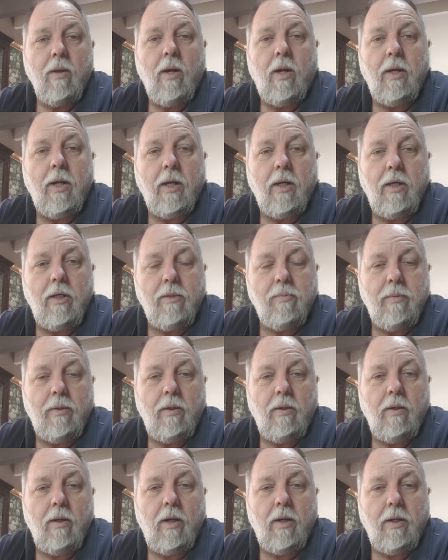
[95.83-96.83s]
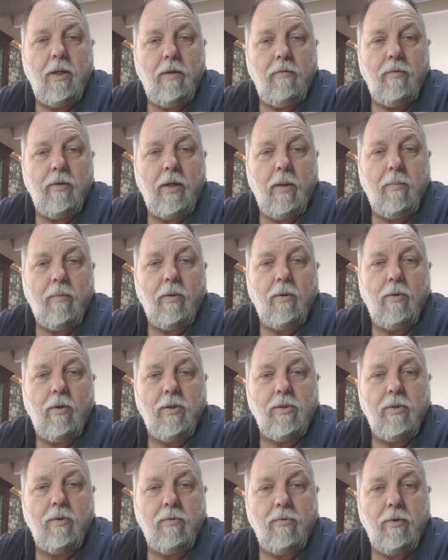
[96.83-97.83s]
and that gives me an even number
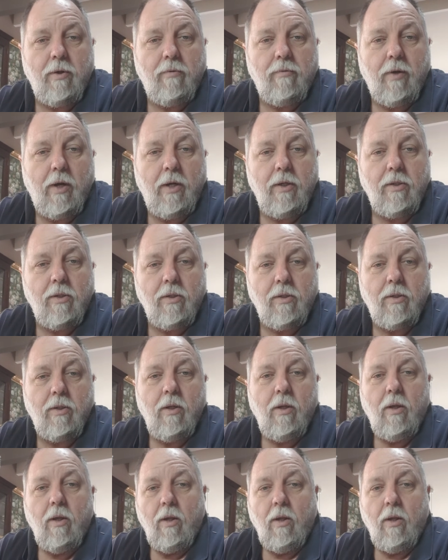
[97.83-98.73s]
across the three phases.